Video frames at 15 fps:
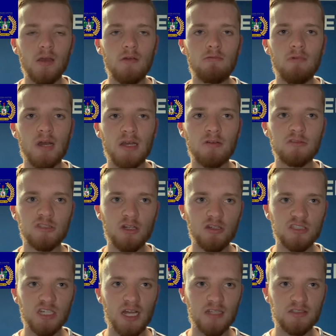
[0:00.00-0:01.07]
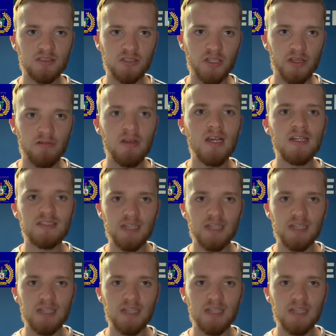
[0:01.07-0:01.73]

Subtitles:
While Josh Askew